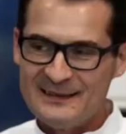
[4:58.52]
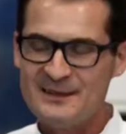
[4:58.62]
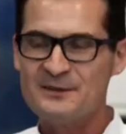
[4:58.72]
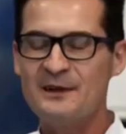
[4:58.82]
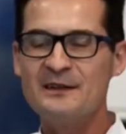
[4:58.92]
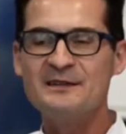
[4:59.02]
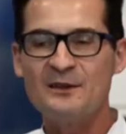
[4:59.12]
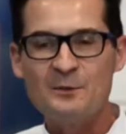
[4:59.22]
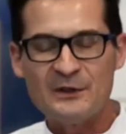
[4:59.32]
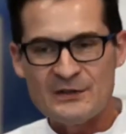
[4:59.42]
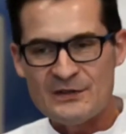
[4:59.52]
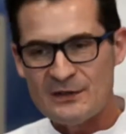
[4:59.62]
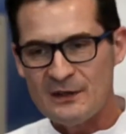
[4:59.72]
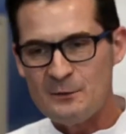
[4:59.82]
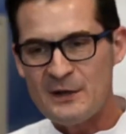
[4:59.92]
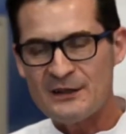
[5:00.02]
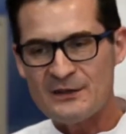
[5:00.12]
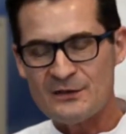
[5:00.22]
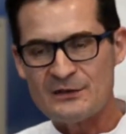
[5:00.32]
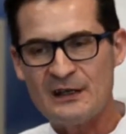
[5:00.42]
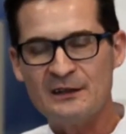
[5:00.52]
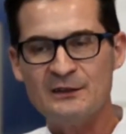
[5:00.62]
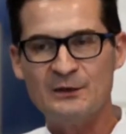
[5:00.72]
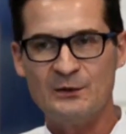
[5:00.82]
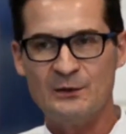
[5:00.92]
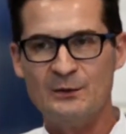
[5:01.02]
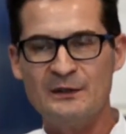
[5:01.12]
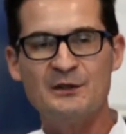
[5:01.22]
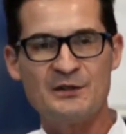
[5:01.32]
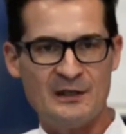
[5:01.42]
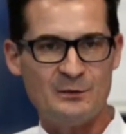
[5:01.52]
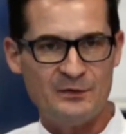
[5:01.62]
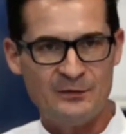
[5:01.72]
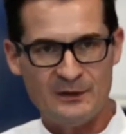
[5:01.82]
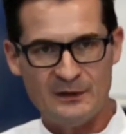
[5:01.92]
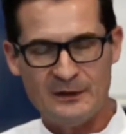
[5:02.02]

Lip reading: This is a funny story because Microsoft started to negotiate with